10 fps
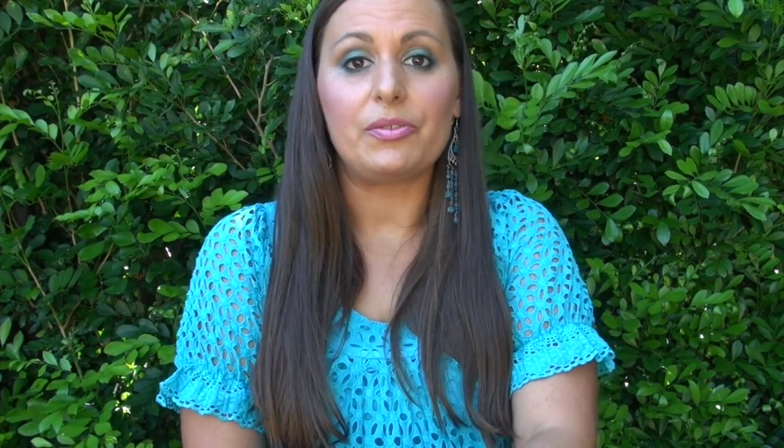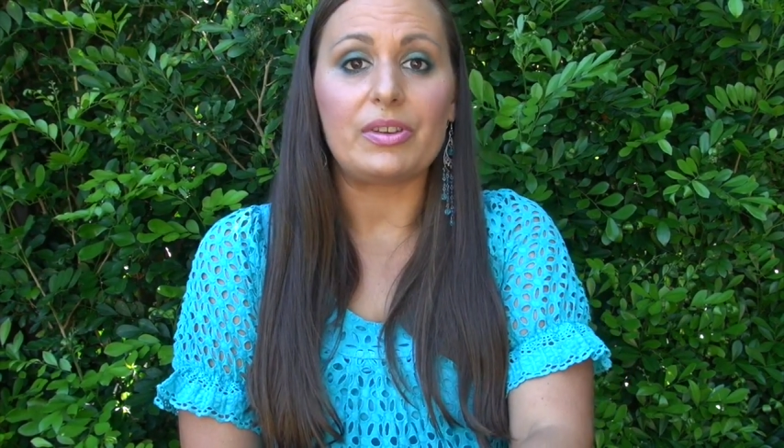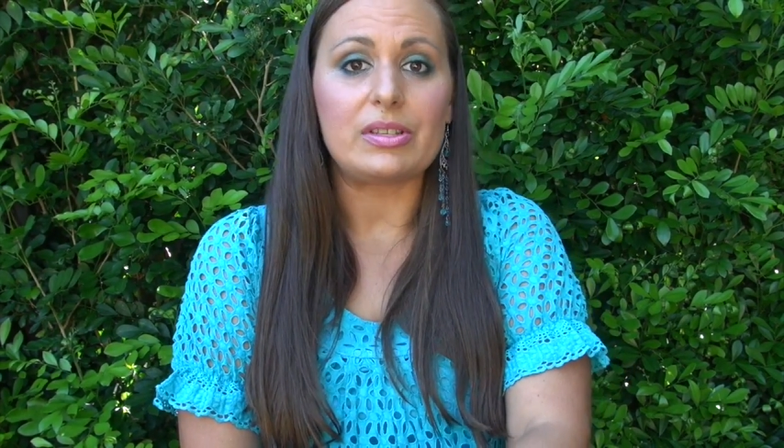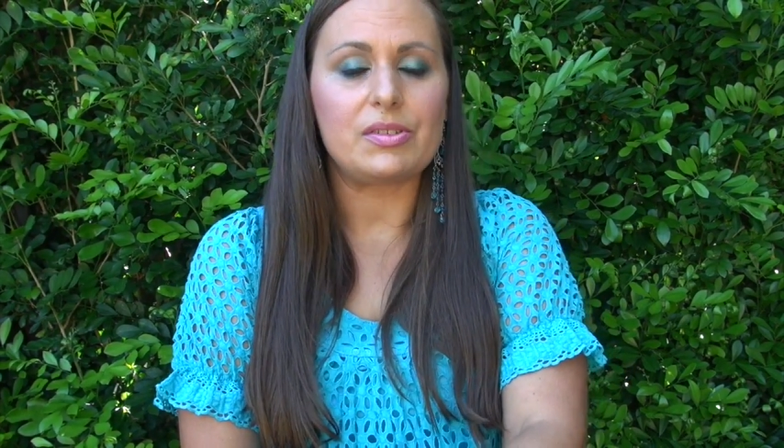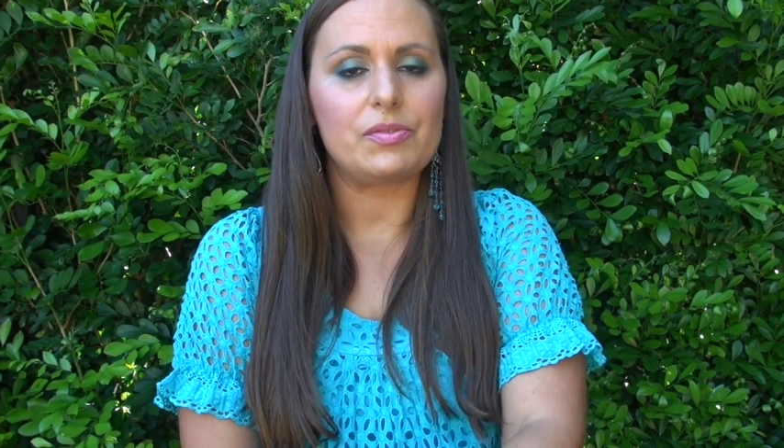
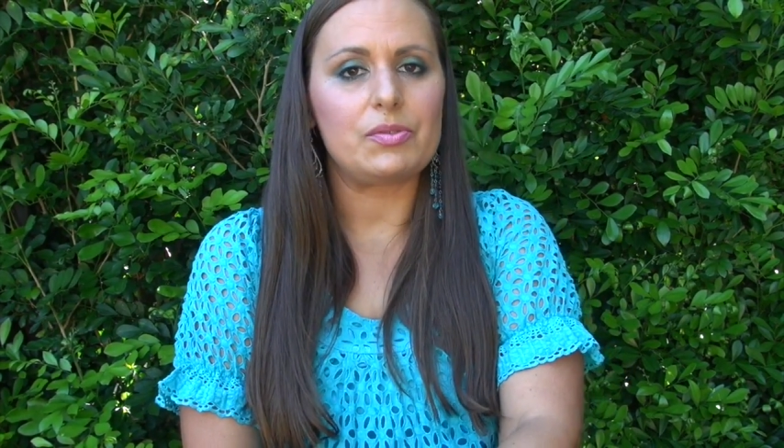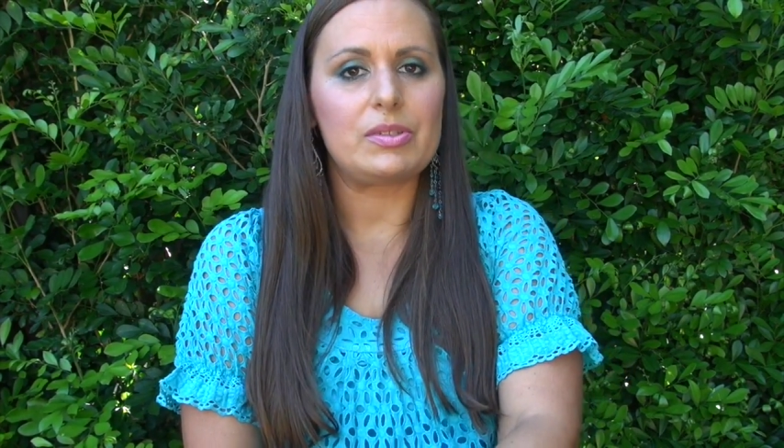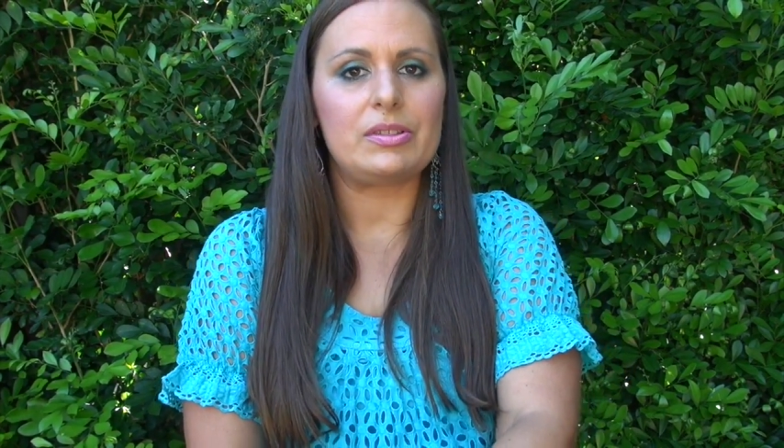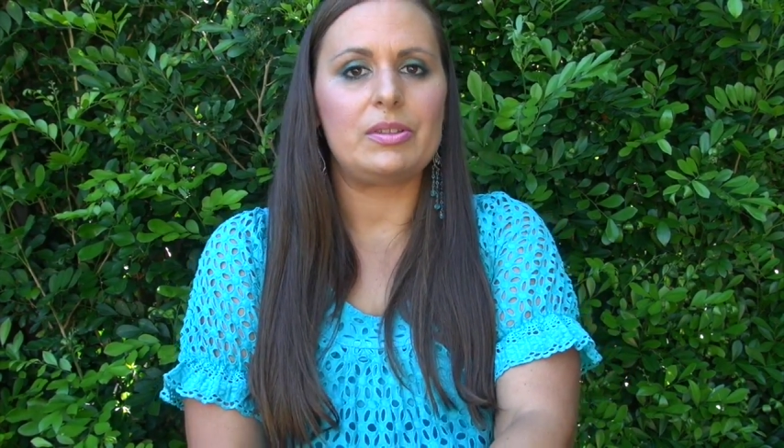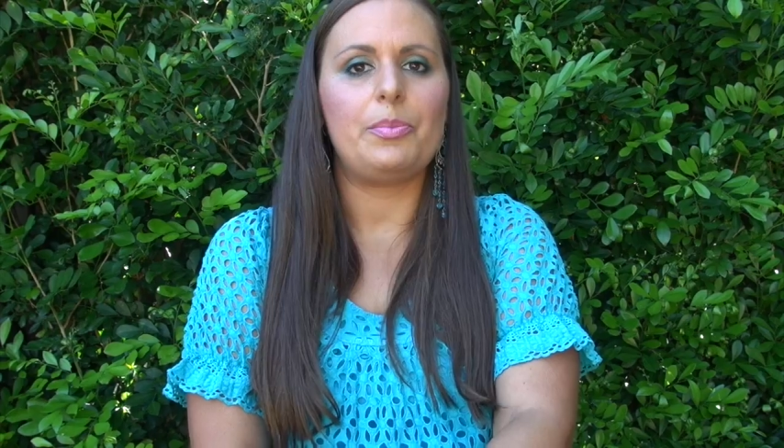
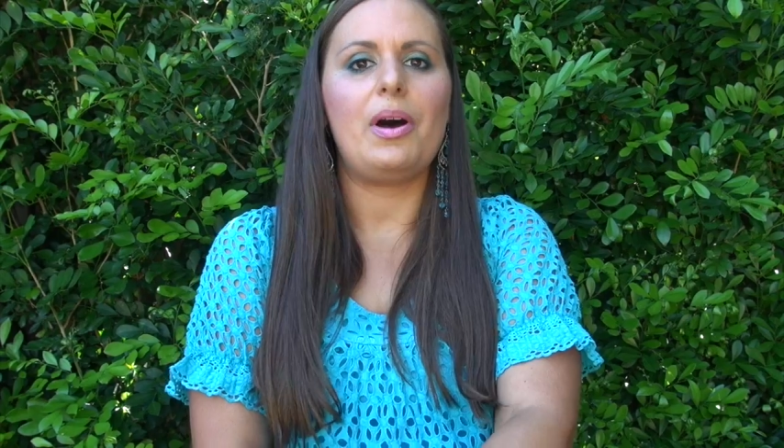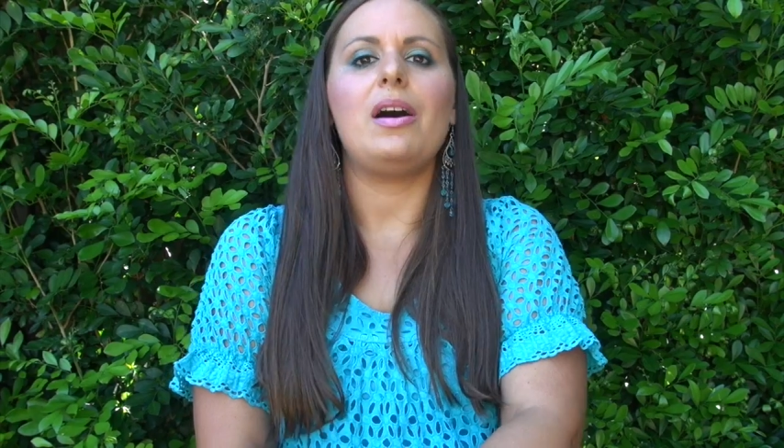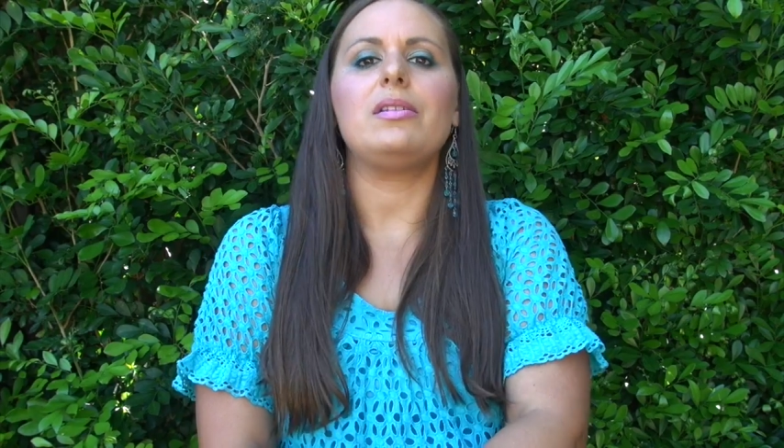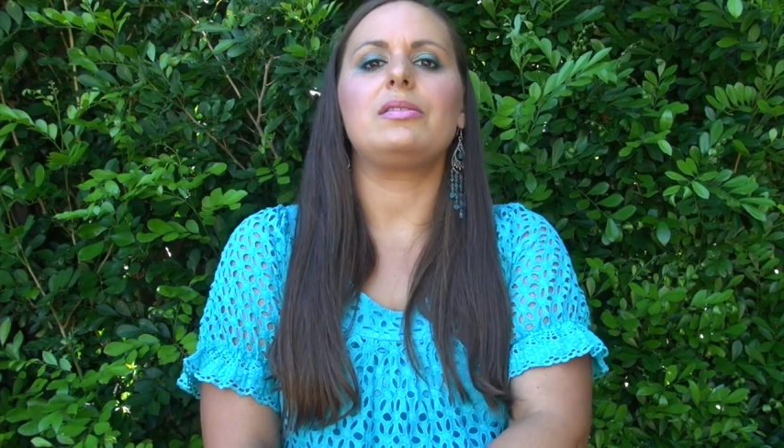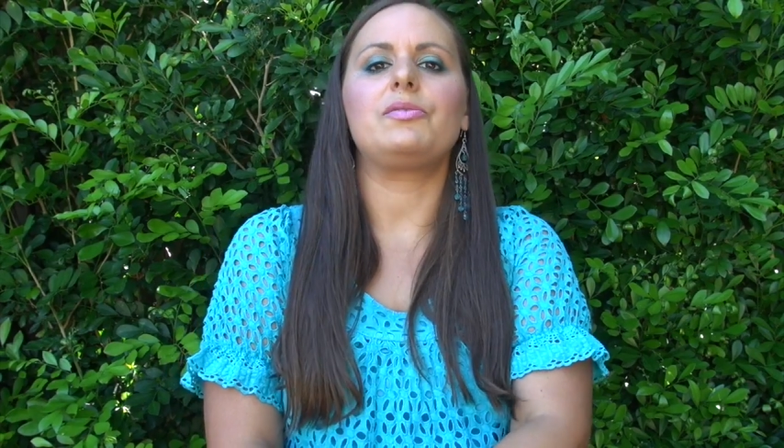festivals in the
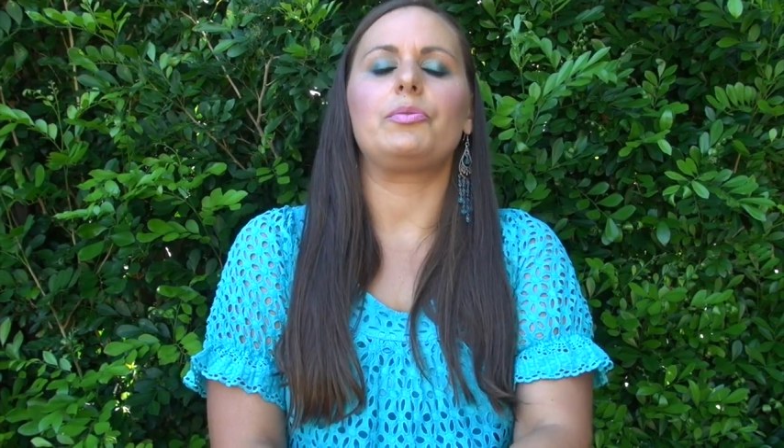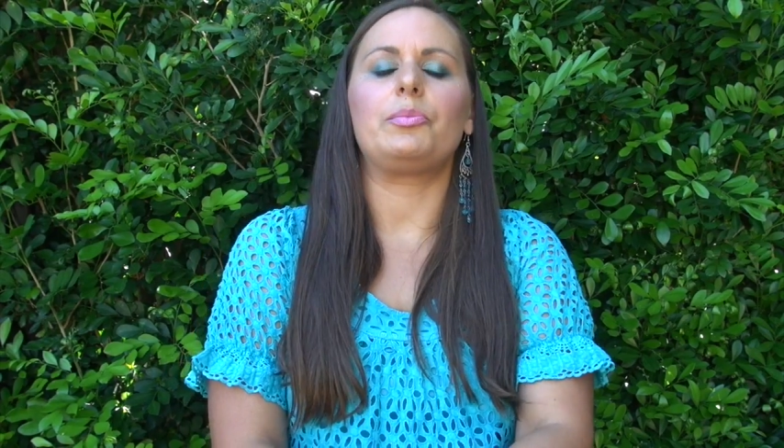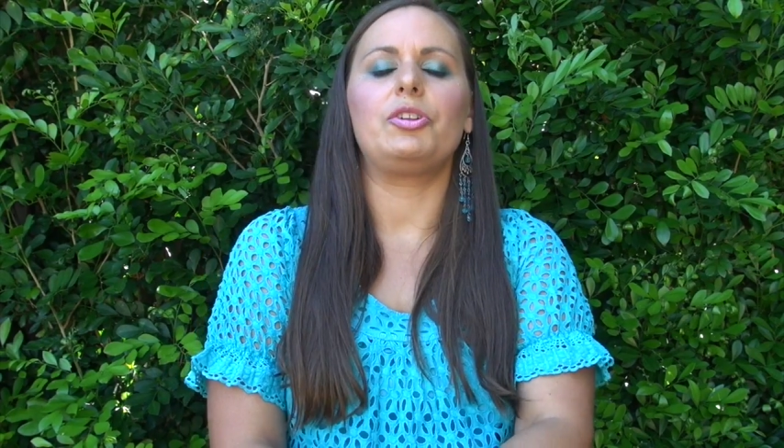past from